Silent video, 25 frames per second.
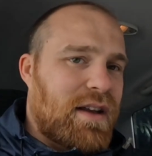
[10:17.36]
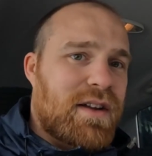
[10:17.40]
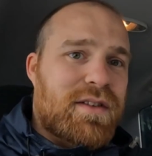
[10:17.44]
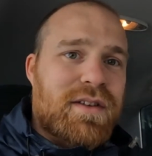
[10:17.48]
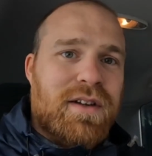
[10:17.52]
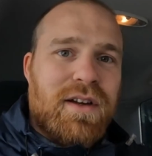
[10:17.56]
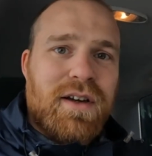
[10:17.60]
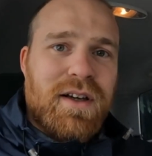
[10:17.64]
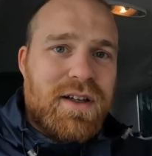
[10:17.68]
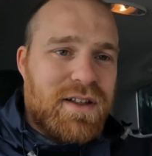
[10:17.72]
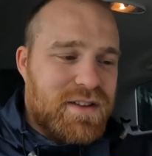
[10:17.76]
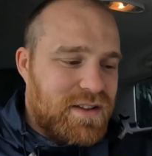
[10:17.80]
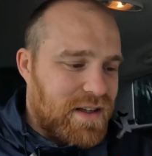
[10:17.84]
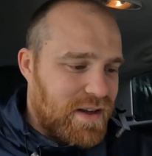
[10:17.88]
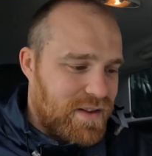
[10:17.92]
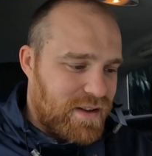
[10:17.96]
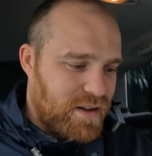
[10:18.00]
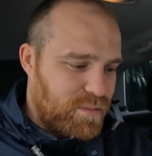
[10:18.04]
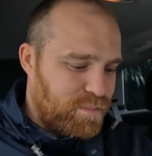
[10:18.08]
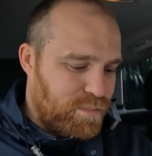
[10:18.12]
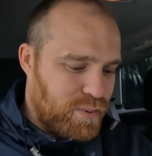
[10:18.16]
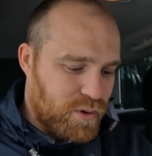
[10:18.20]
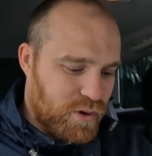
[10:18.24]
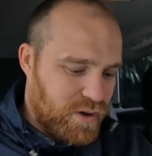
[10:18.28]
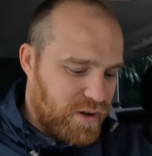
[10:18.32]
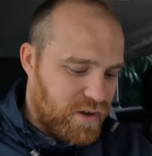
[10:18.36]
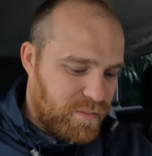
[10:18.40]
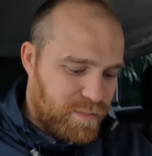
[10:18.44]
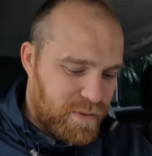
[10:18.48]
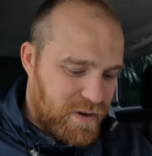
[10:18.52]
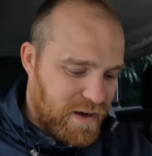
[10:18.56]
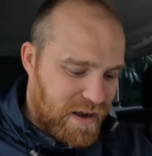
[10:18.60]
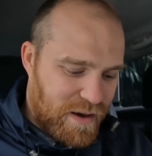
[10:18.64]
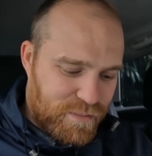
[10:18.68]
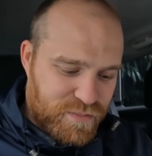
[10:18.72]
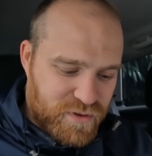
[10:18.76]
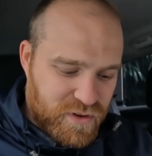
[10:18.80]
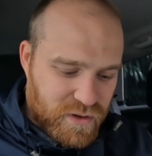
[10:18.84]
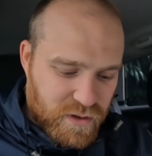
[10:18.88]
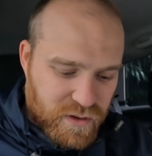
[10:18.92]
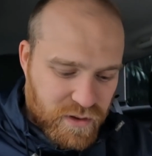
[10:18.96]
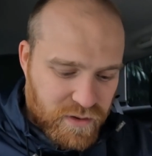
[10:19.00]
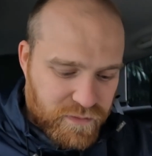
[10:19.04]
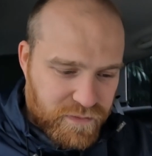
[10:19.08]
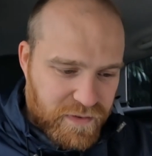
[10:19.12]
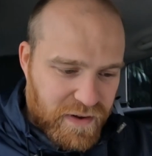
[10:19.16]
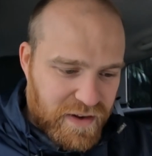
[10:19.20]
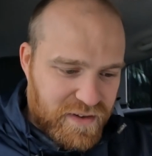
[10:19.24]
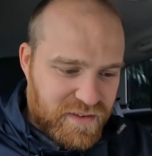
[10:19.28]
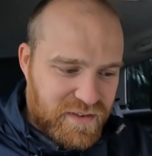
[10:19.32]
And so, like I say, this book has been
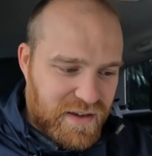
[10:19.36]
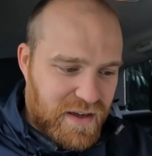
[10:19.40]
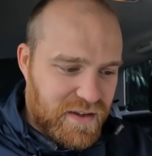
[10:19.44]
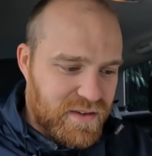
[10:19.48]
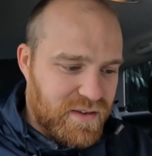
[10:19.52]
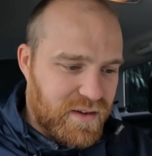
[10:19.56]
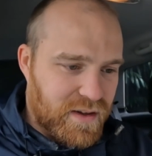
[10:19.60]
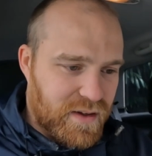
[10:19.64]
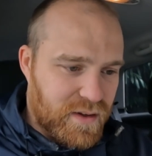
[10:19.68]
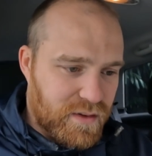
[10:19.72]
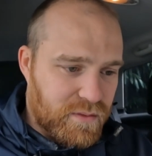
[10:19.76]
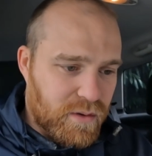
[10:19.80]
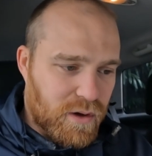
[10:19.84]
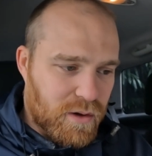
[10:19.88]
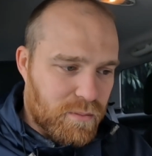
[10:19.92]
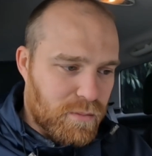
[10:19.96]
absolutely fantastic.